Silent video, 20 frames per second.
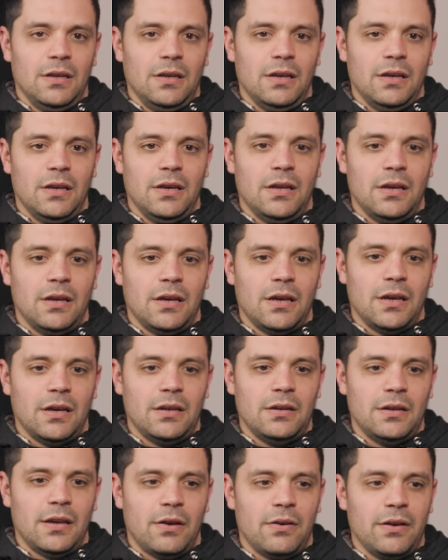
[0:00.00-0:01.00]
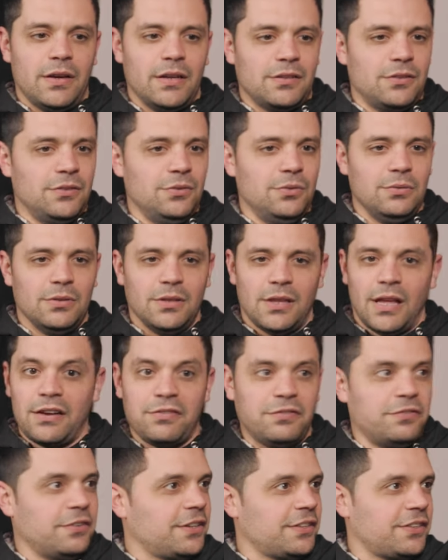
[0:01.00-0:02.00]
and uh, now I get to do a lot
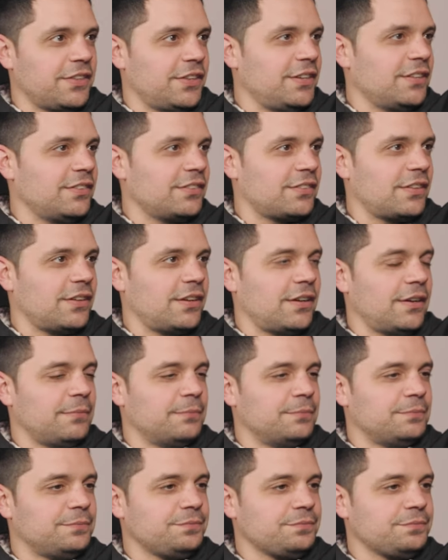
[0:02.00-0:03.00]
of fun things. Um,